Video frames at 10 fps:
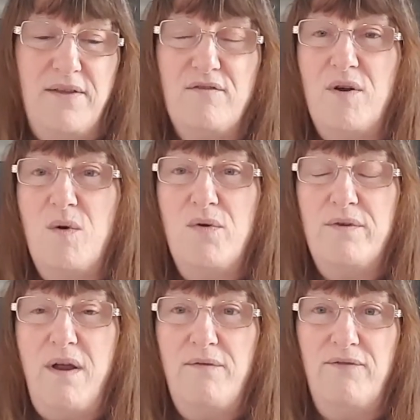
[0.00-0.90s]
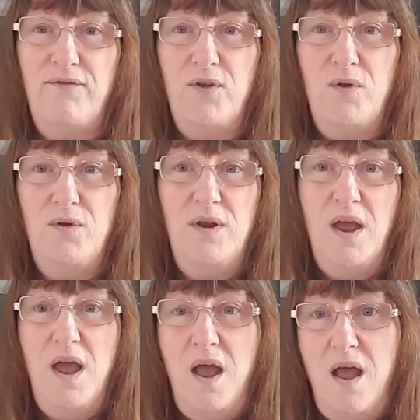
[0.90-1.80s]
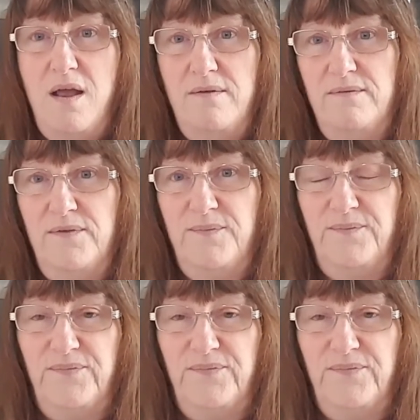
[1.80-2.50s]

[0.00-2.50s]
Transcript: They grew all their own food, and